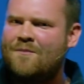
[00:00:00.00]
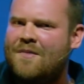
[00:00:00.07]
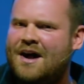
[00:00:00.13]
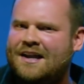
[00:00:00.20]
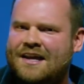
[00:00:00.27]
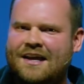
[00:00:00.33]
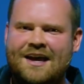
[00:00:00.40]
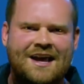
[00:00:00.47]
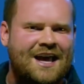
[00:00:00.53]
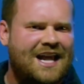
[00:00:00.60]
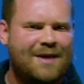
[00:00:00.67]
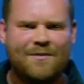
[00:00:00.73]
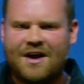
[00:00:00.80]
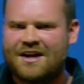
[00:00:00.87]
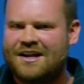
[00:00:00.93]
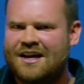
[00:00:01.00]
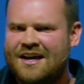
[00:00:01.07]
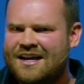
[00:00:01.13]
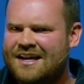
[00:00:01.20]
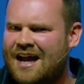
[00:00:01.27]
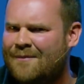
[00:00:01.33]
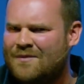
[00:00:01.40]
money, and
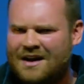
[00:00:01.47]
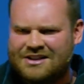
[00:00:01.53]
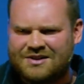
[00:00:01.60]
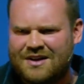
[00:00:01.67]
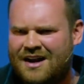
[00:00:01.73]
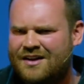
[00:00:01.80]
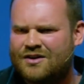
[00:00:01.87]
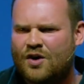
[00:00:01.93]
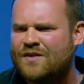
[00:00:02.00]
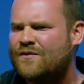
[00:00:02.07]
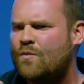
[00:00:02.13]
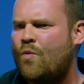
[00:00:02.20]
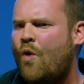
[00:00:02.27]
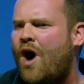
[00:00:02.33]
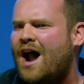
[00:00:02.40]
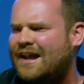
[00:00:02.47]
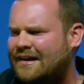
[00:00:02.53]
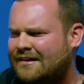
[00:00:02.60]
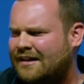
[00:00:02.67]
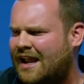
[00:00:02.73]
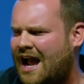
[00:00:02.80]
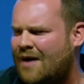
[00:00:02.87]
I just don't even want
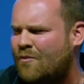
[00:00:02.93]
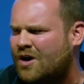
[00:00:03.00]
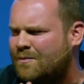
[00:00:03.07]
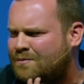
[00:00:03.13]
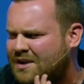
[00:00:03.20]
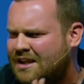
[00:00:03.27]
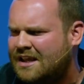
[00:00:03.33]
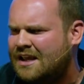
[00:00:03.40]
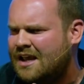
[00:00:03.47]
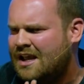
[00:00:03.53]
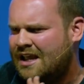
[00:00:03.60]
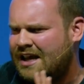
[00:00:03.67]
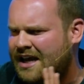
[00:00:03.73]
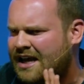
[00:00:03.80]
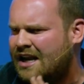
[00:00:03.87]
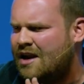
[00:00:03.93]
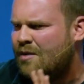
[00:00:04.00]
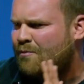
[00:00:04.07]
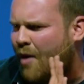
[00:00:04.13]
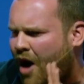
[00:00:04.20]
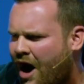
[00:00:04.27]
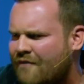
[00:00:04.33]
it. Like, I wanna be in
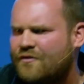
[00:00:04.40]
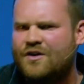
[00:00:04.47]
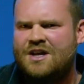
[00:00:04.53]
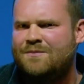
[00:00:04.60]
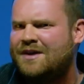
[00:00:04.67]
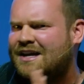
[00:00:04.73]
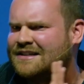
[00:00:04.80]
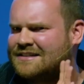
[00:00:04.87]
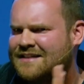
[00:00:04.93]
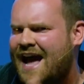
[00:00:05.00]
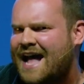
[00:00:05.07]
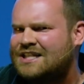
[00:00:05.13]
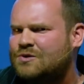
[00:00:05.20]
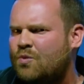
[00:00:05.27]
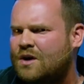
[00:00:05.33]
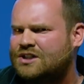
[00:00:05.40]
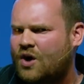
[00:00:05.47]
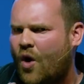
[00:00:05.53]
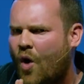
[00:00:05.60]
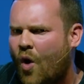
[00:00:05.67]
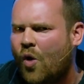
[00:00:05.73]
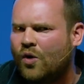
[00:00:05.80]
poverty because that's what's
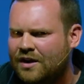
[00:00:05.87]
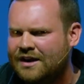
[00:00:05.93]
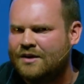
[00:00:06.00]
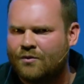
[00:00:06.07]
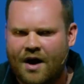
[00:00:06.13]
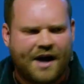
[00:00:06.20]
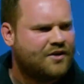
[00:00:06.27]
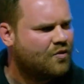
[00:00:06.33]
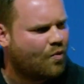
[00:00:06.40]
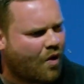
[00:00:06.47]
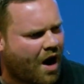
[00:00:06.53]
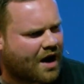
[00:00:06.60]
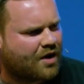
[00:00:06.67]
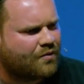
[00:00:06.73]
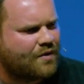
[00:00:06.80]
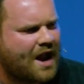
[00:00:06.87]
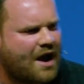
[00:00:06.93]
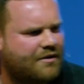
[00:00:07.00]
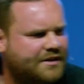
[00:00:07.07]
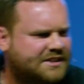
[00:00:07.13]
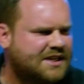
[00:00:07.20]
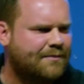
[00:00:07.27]
holy, right? You walk
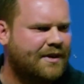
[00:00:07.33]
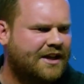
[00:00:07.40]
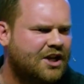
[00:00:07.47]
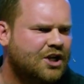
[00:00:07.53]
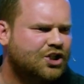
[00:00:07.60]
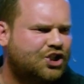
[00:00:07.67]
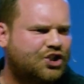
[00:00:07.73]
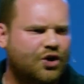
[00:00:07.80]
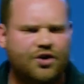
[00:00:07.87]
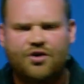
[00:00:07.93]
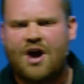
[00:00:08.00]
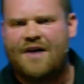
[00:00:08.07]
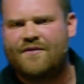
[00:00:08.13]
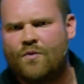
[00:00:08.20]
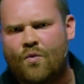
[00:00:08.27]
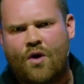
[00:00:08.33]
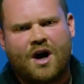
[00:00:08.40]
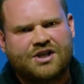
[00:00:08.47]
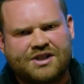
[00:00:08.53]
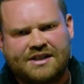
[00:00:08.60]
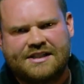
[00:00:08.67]
around in some like shirt you haven't washed in